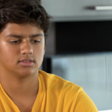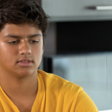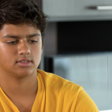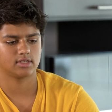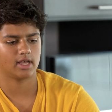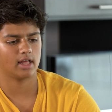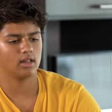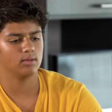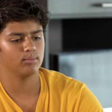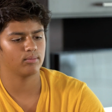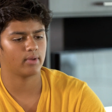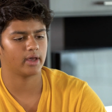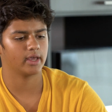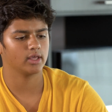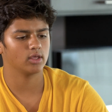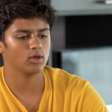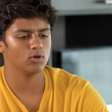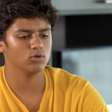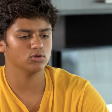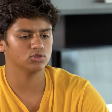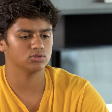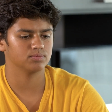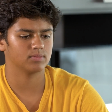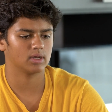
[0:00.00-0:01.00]
tell my
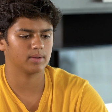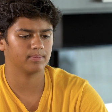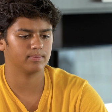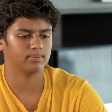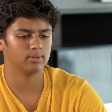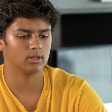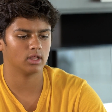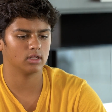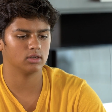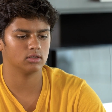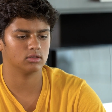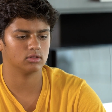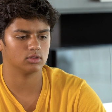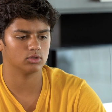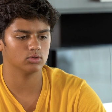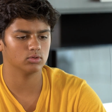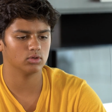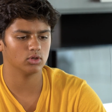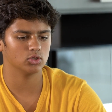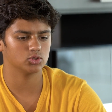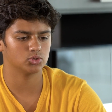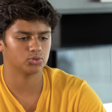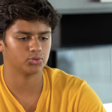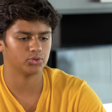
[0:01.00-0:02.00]
coach my blood
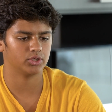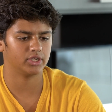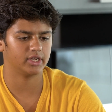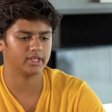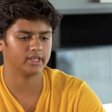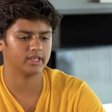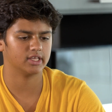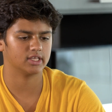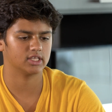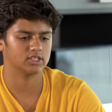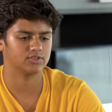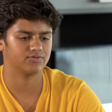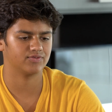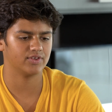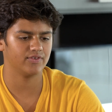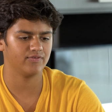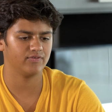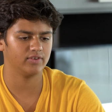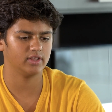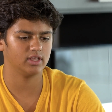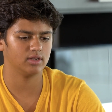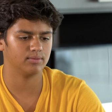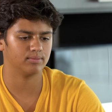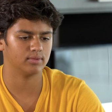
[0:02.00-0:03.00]
glucose reading is
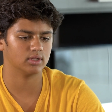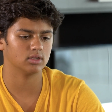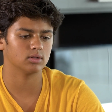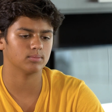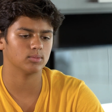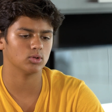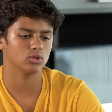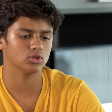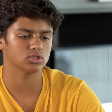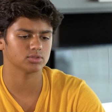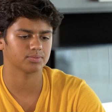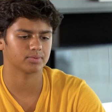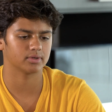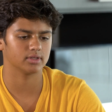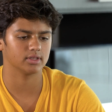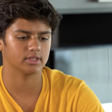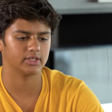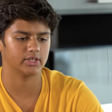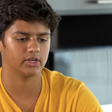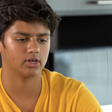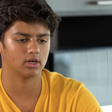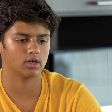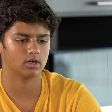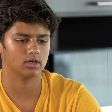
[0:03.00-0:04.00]
15 millimoles per
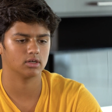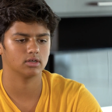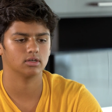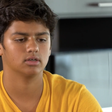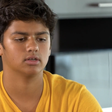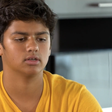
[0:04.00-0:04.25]
liter.